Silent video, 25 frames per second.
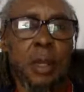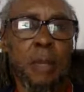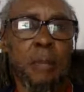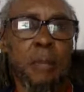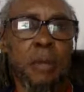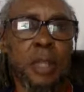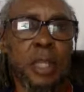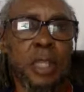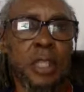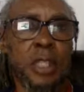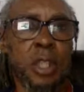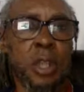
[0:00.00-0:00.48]

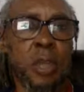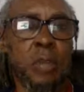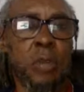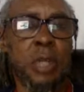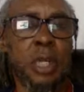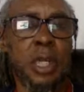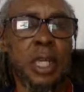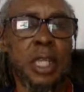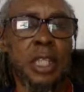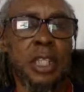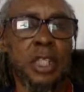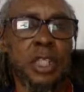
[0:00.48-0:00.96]
but it
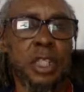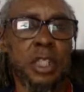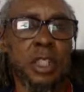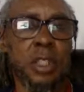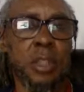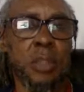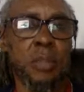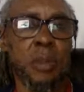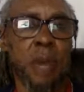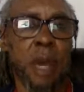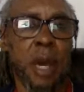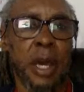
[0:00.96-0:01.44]
only
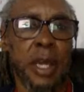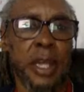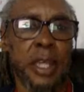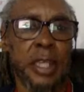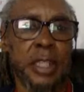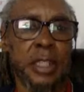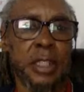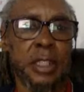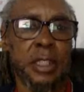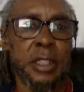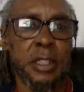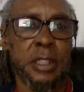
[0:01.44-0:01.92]

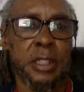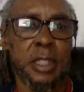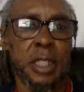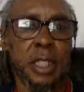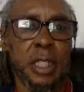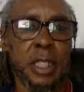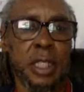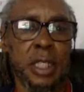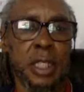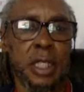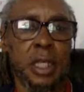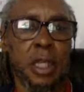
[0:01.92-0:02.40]
legitimized
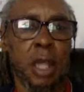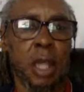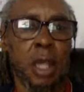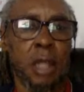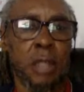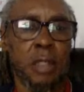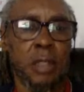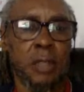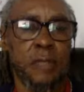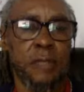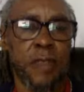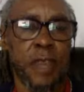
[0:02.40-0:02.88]
the
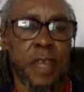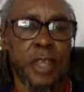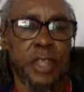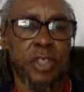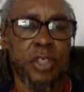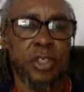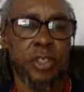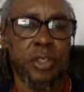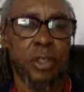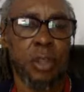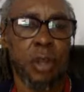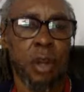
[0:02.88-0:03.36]

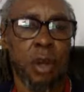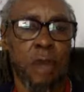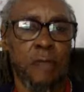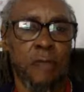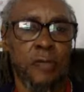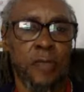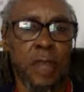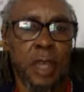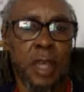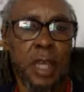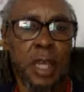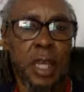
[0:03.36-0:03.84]
cultivation of
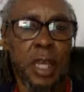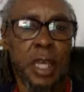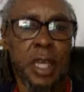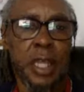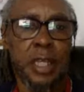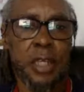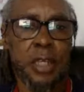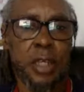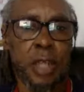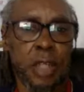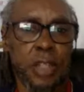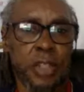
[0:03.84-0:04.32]

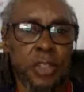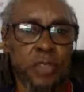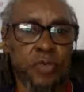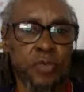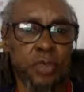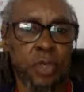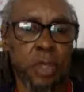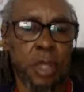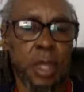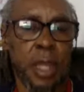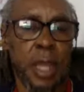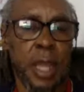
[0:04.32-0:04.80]

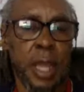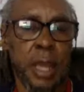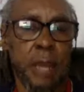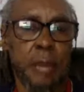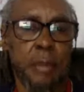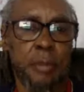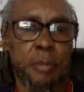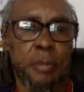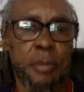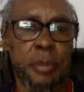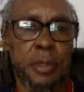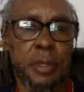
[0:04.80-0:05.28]
industrial
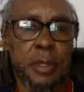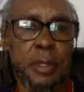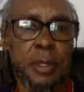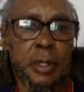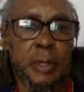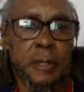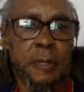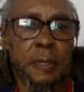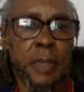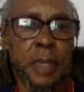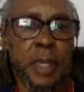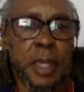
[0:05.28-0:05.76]
hemp.
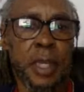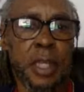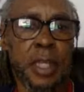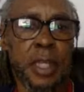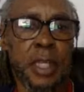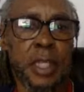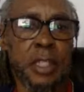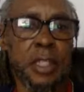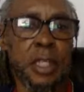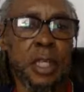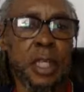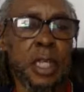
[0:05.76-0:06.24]
It
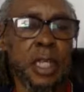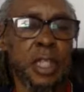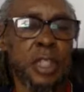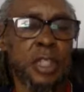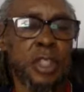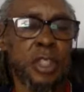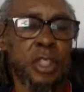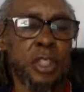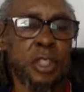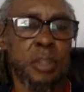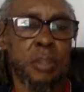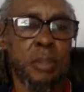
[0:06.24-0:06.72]
didn't
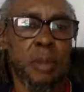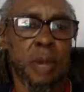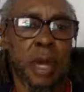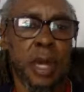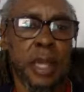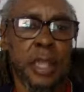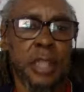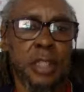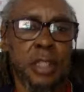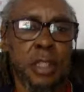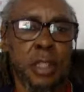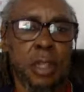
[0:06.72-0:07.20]

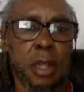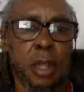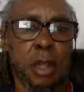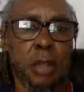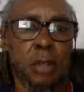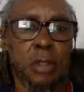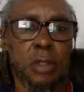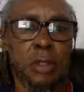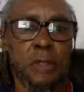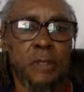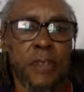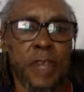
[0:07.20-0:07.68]
legitimize the
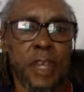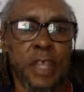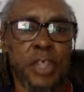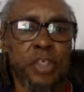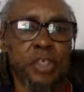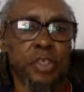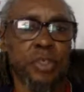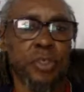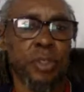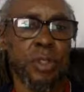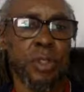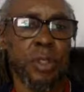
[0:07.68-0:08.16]

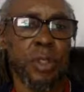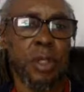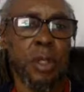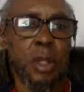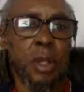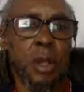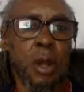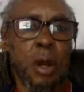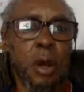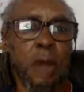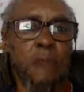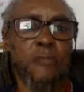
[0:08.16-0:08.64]
cultivation
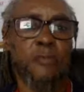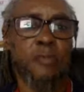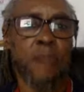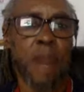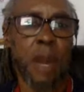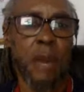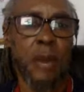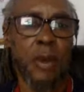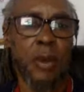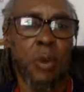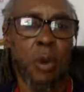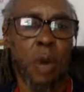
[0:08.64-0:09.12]
of
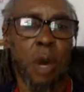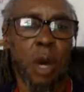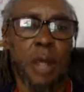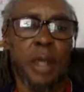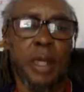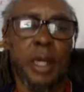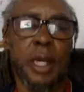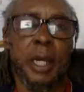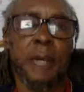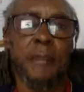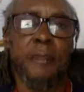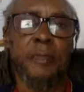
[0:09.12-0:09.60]

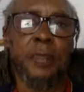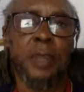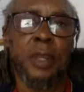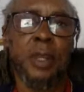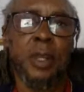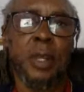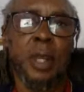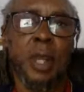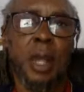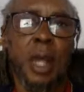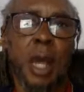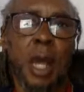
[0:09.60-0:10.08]
marijuana.
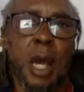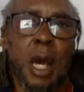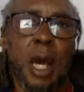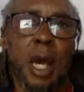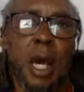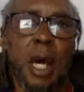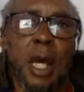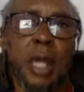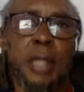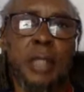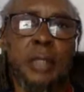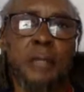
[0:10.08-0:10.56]

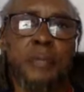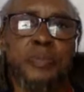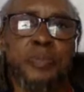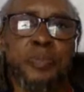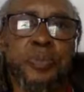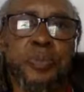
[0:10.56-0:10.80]
And